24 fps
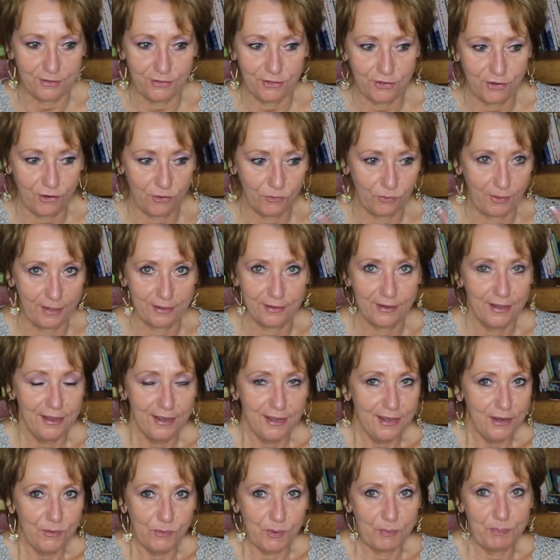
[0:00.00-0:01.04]
You know, like
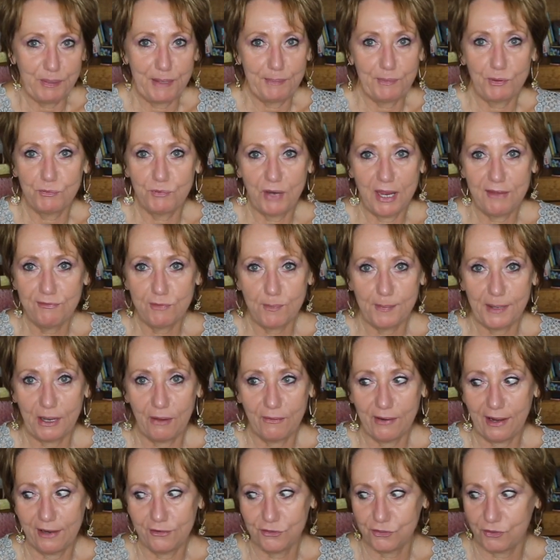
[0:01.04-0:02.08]
what people rave
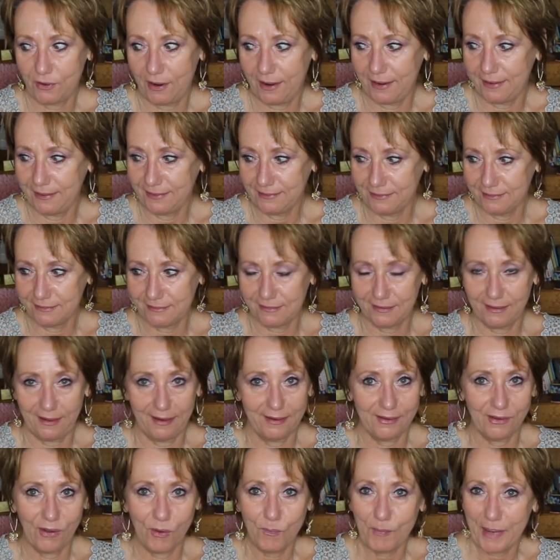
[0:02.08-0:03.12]
about, I try it and it's
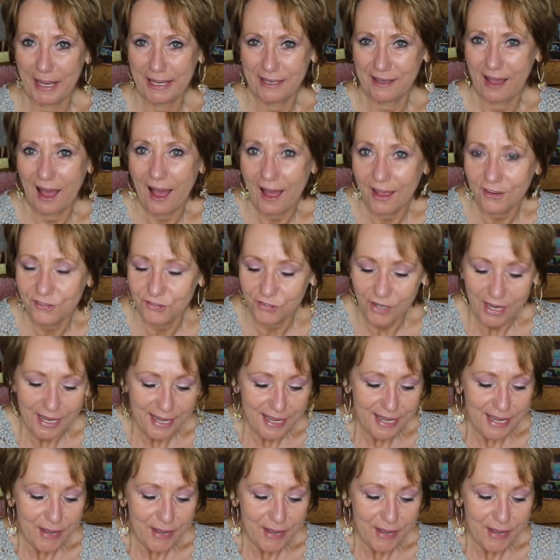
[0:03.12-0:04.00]
like, oh my gosh.